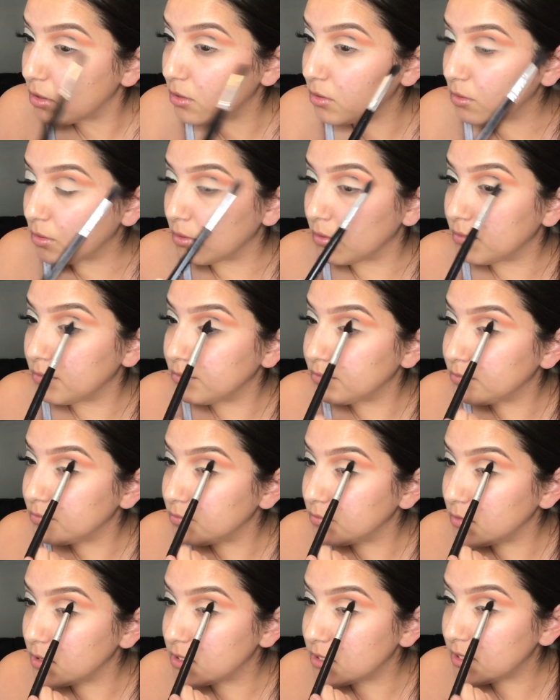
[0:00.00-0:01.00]
Ooh,
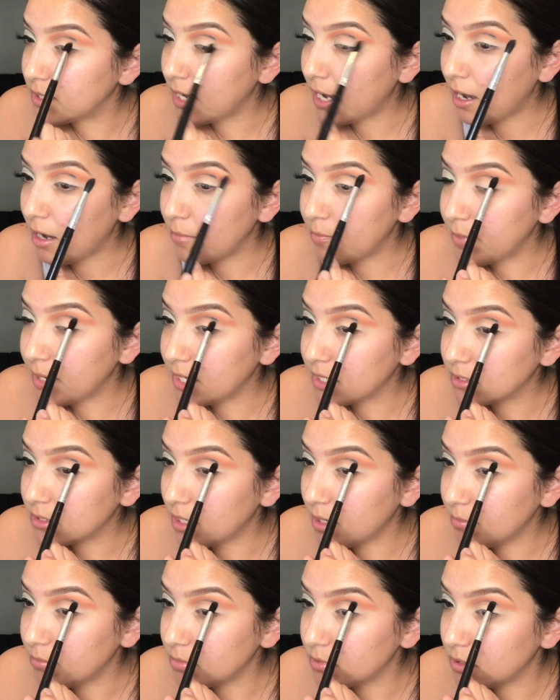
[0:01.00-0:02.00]
you see how it picks
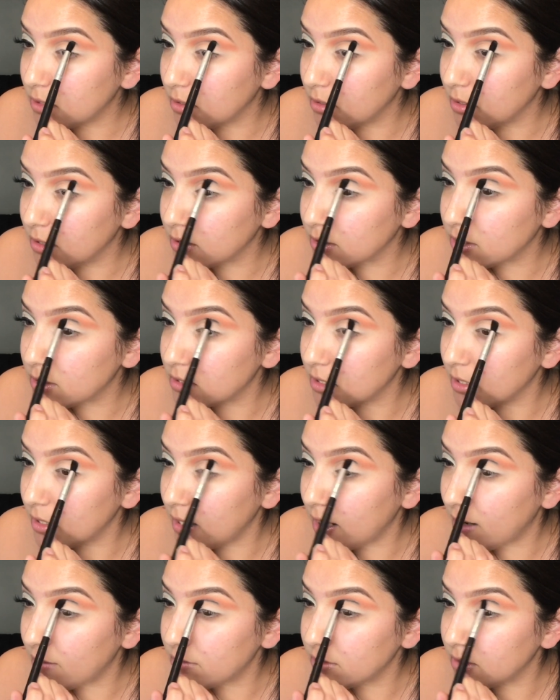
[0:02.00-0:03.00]
up? So you're just
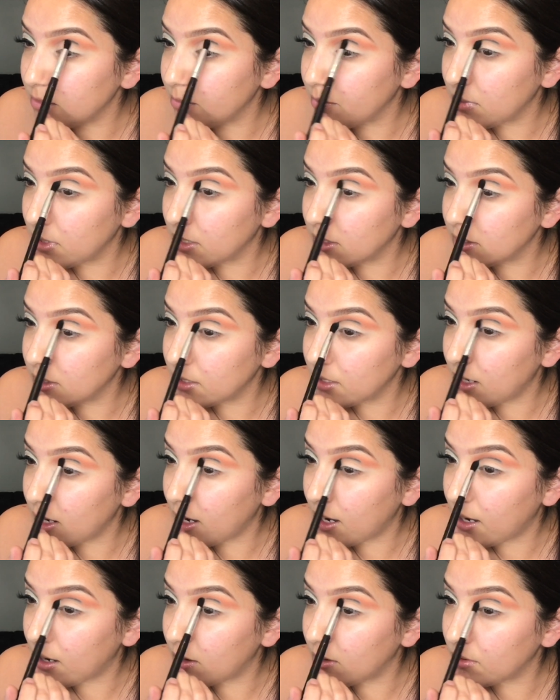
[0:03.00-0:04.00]
gonna have to blend it
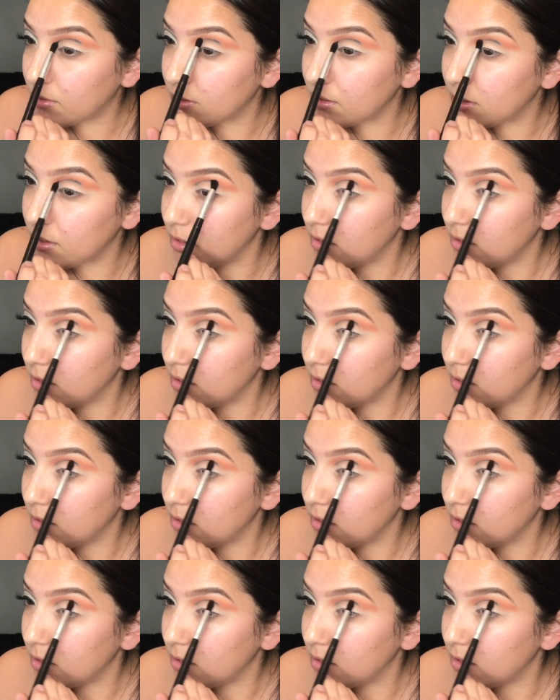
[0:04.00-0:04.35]
out.